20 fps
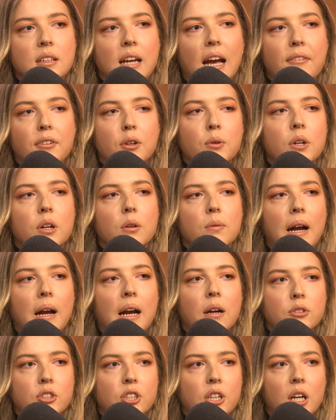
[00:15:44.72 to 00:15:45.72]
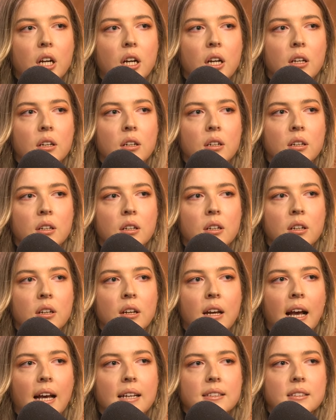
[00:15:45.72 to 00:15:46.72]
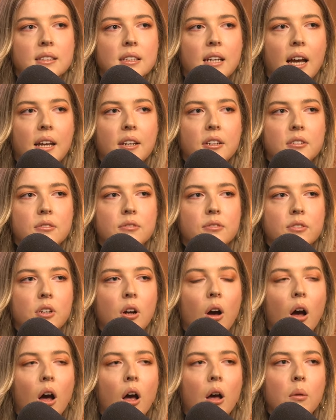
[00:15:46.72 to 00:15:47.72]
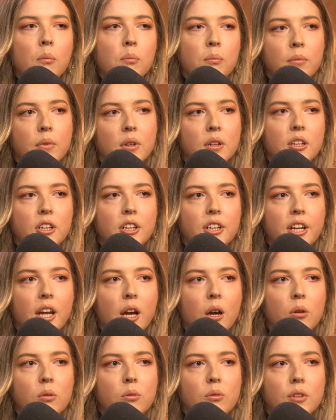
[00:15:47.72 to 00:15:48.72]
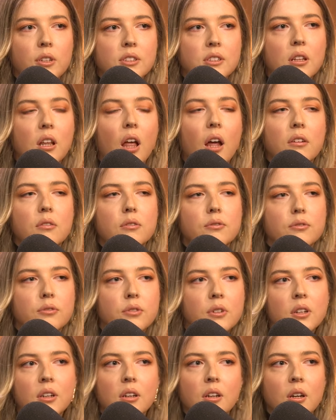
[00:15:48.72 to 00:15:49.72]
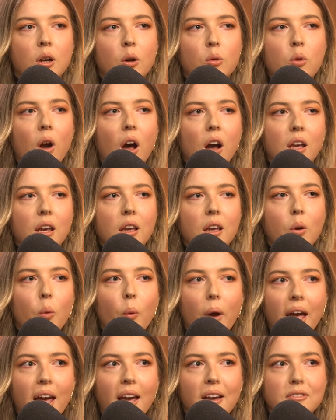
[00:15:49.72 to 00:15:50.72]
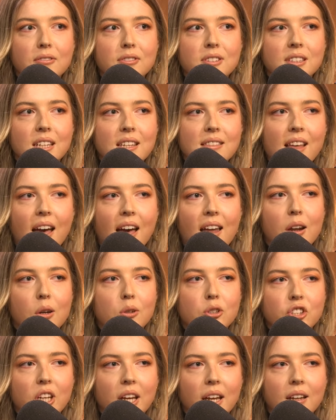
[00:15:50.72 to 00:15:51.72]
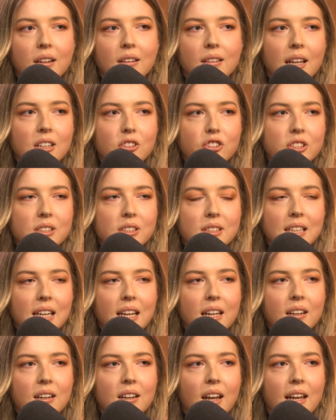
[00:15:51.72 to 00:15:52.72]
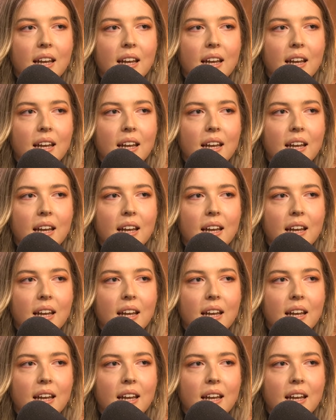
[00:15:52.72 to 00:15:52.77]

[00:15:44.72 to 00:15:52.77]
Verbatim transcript: everyone around her has to kind of calm, you know? There's a lot of rocking waves in that ocean that she's in.